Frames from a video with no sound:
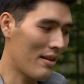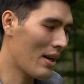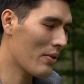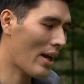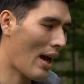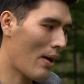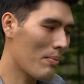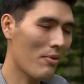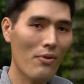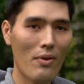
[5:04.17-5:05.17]
not only how
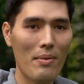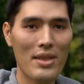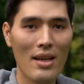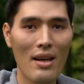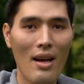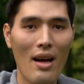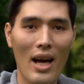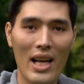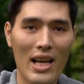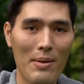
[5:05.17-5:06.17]
it performs
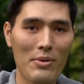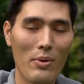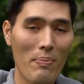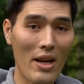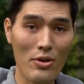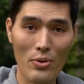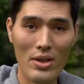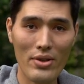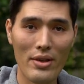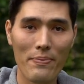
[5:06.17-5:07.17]
on animals with
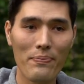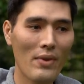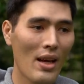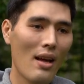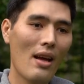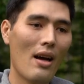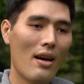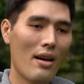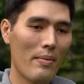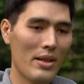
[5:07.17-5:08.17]
penetration,
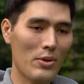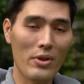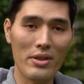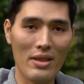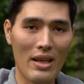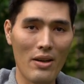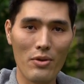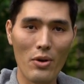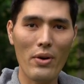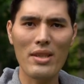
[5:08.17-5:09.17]
um, as well as you know
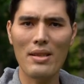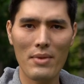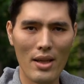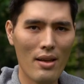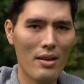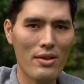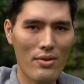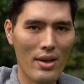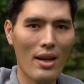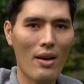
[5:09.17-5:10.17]
noise. I'm ducking the
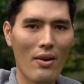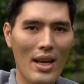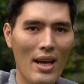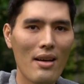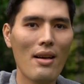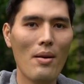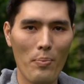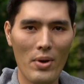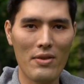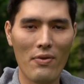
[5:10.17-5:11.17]
string and all that.
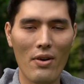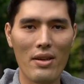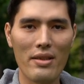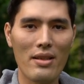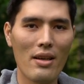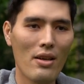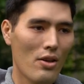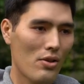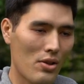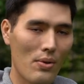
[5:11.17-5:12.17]
But as far as
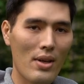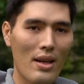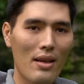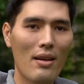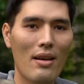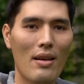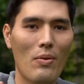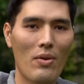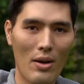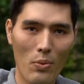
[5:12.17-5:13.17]
shooting,
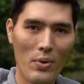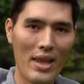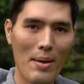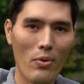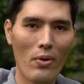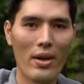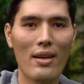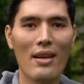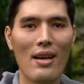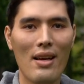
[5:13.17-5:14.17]
you know, with that point,
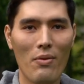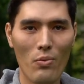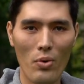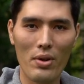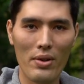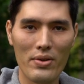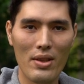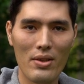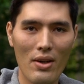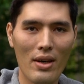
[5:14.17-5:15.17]
real close to
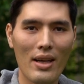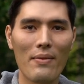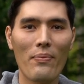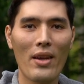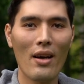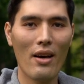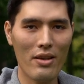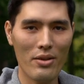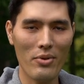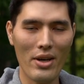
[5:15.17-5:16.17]
the target,
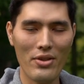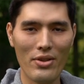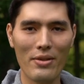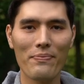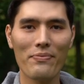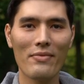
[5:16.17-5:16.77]
under pressure.